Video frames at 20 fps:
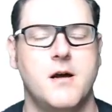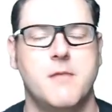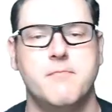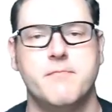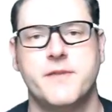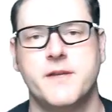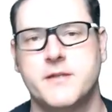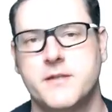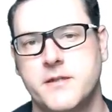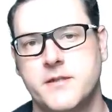
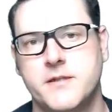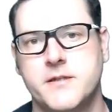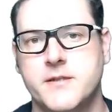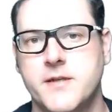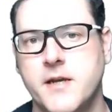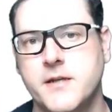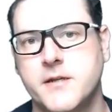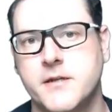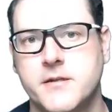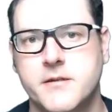This is
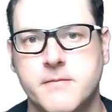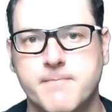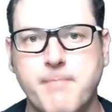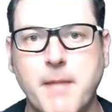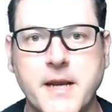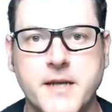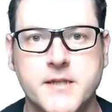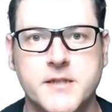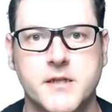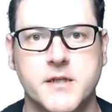intended as a
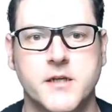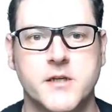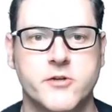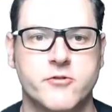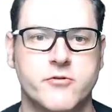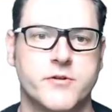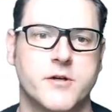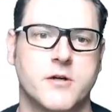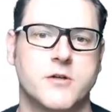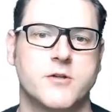basic
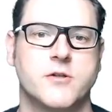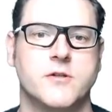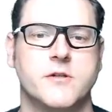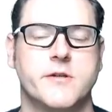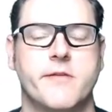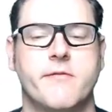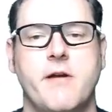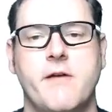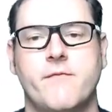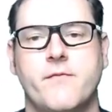introduction to
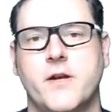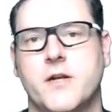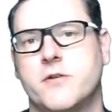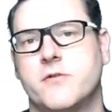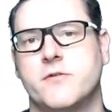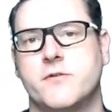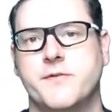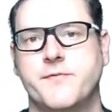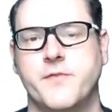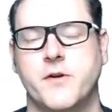threat
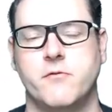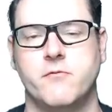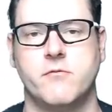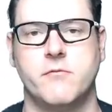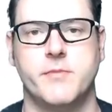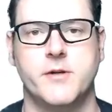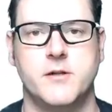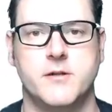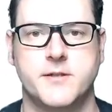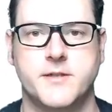vectors and
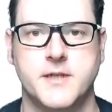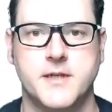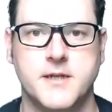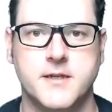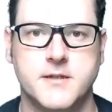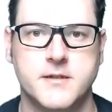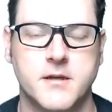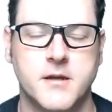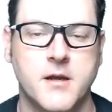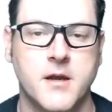
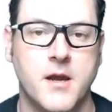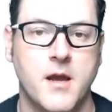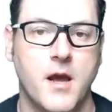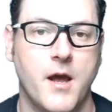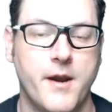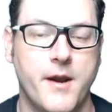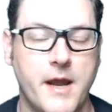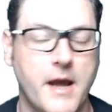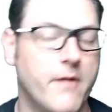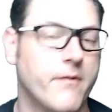vulnerabilities
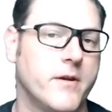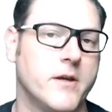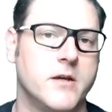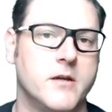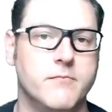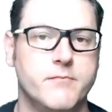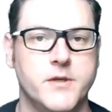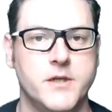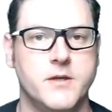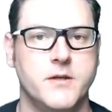and how they
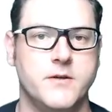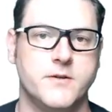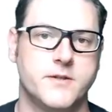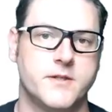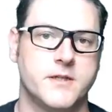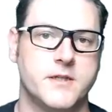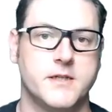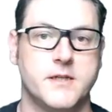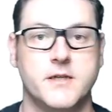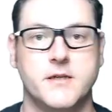can be used
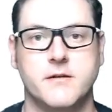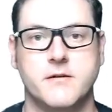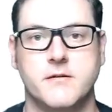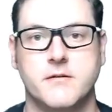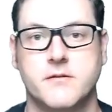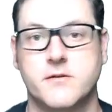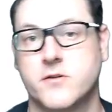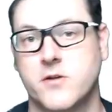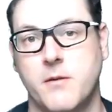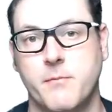in
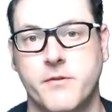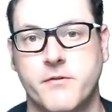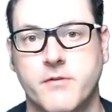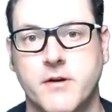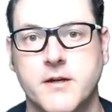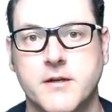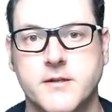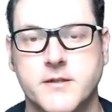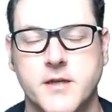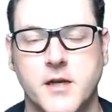cyber
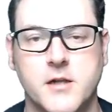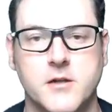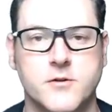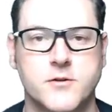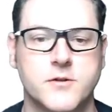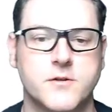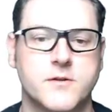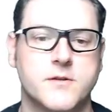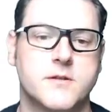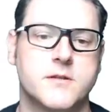threat
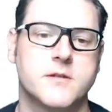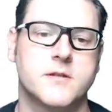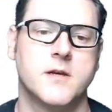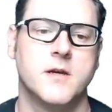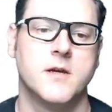intelligence.